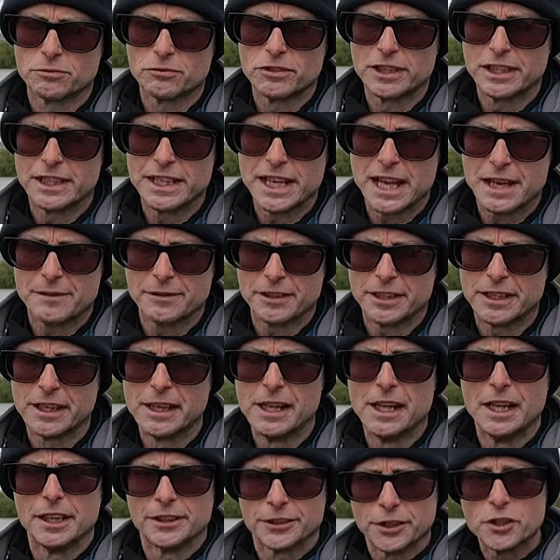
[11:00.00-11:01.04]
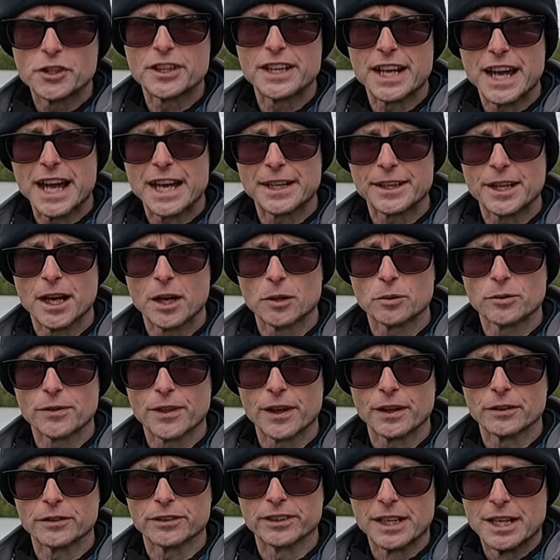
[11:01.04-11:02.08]
really heavy. So you can hand hold
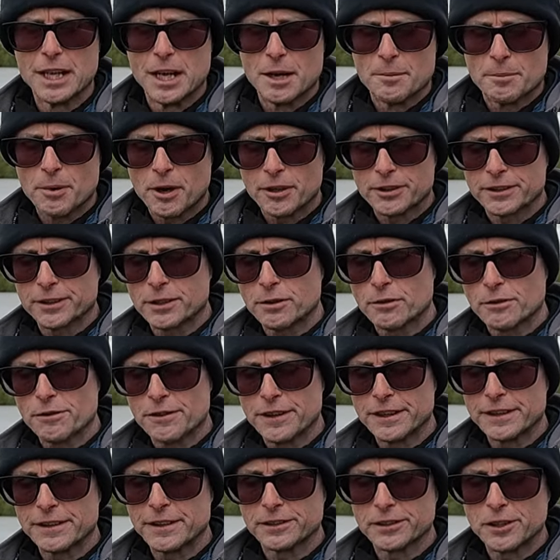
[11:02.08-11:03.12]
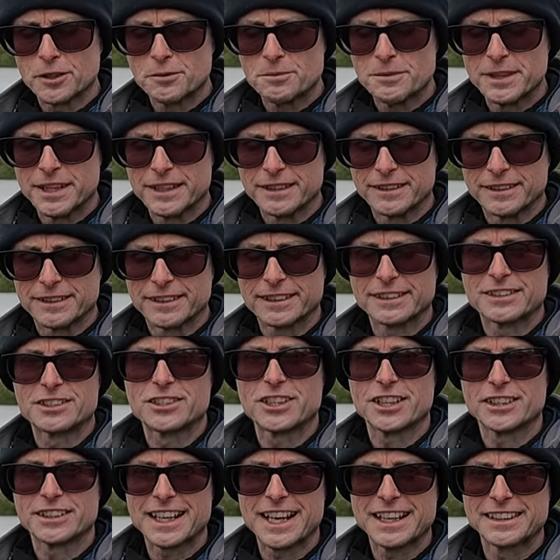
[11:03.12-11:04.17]
those. But I still think the zoom lens
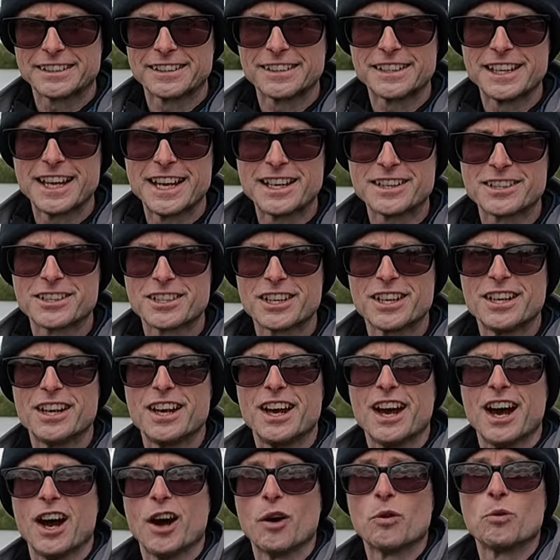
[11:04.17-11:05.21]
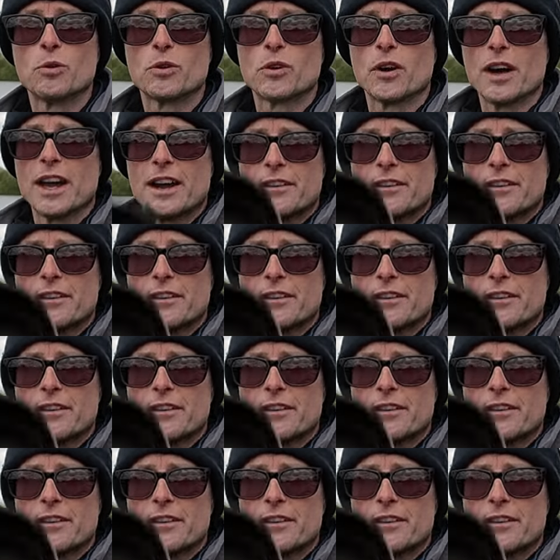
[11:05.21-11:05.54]
just has the edge. Oh, we've got a